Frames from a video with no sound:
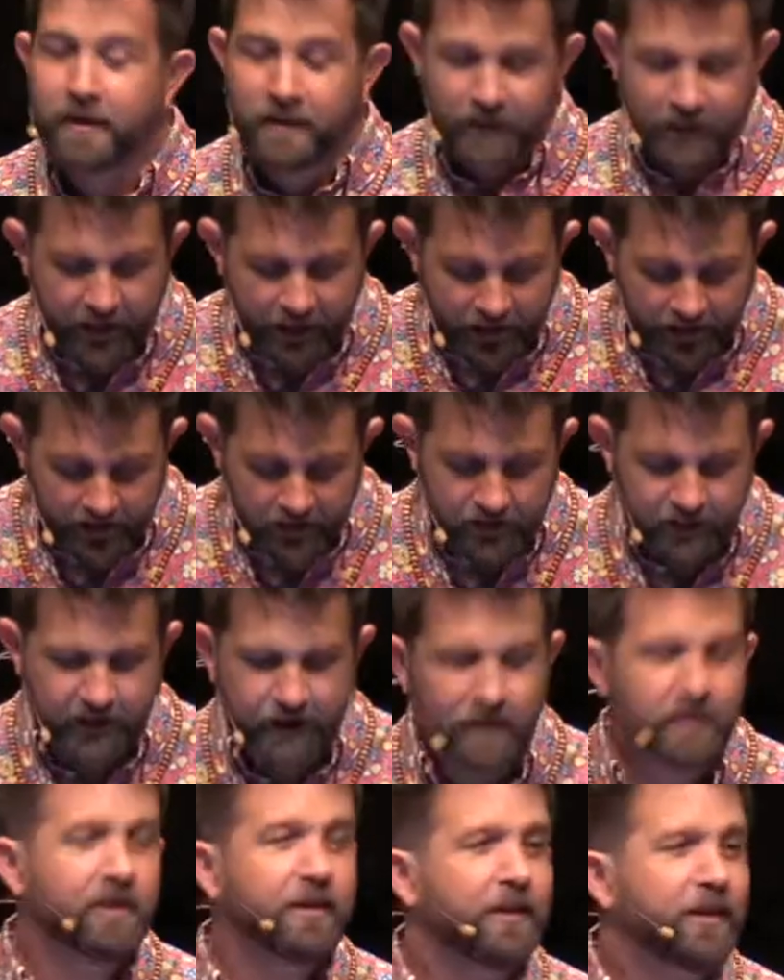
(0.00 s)
The
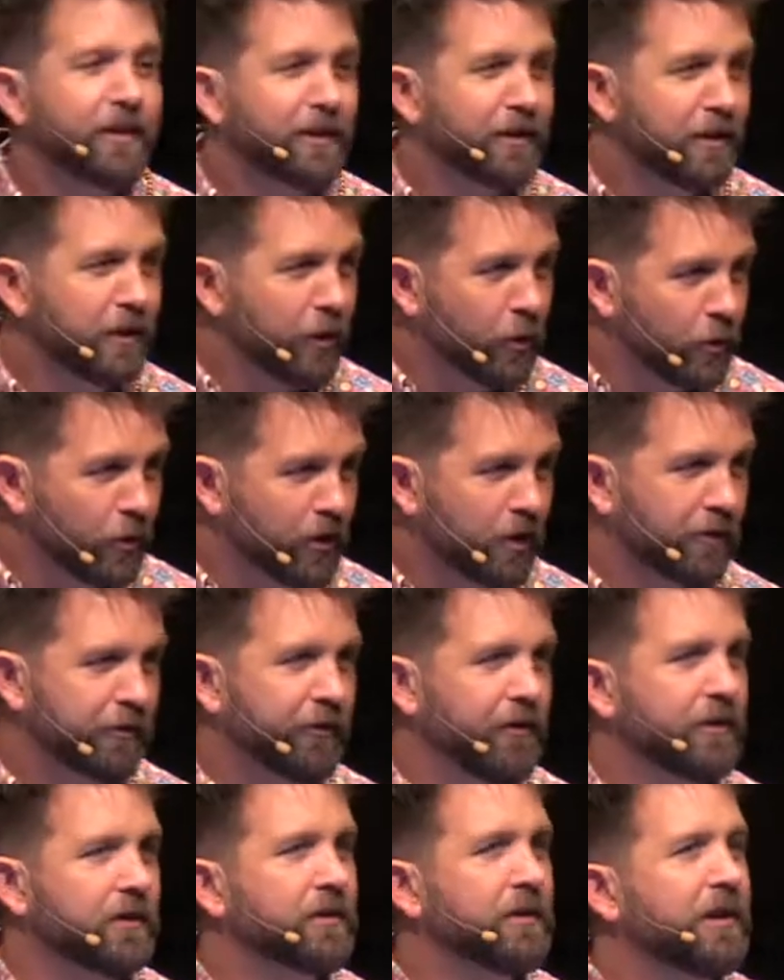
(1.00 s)
alien, the
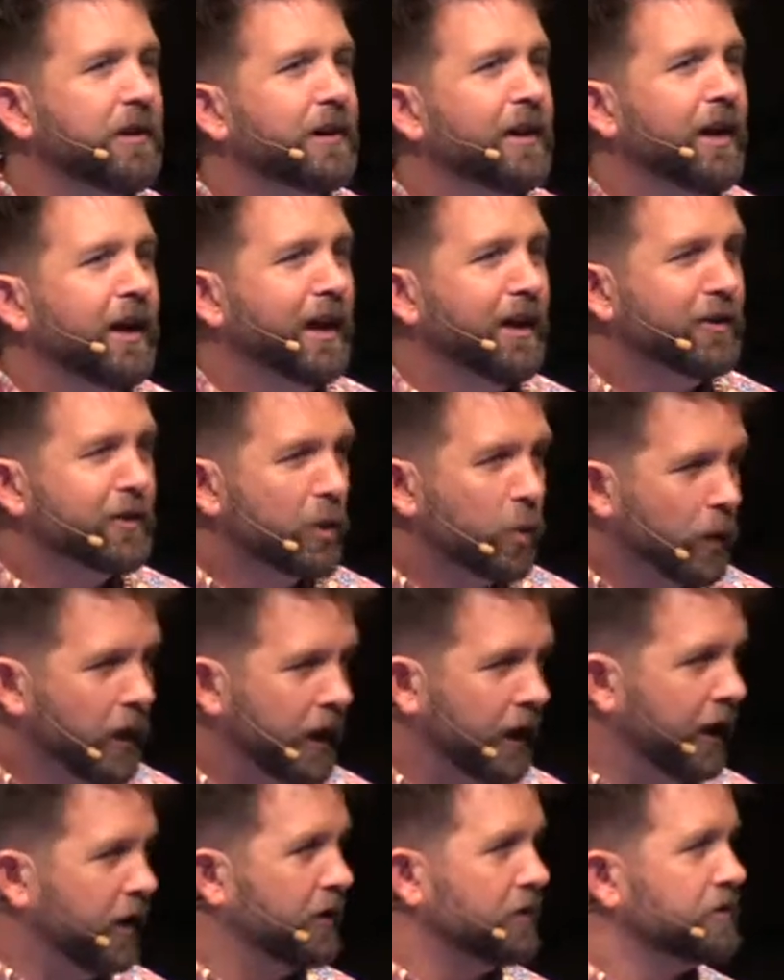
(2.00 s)
orphan, and the
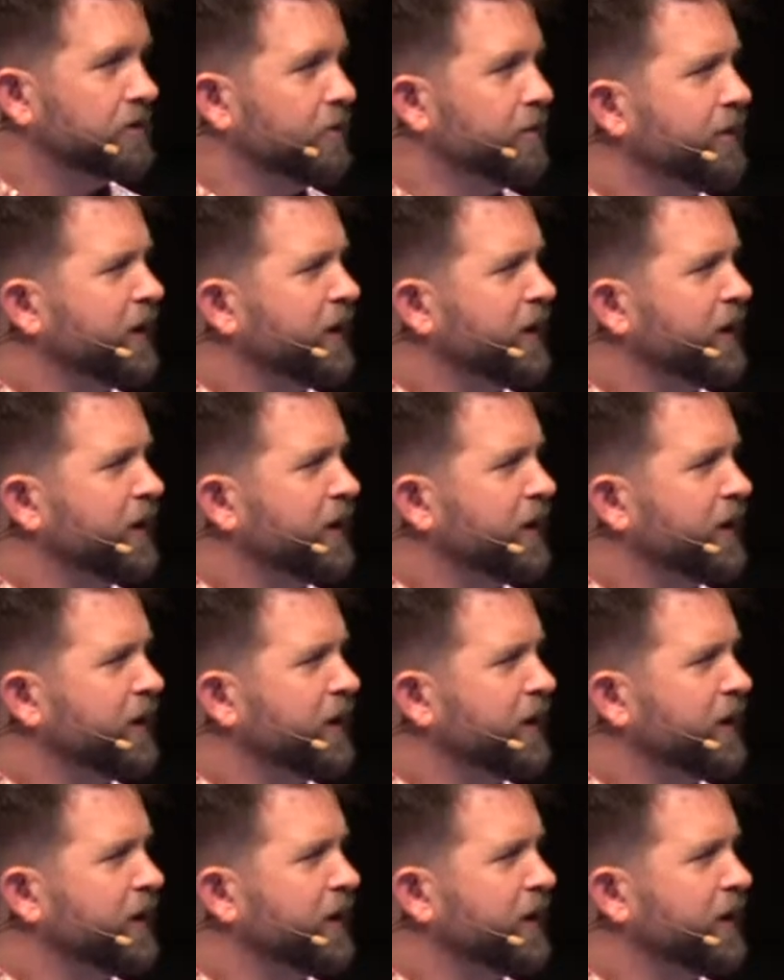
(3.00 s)
widow.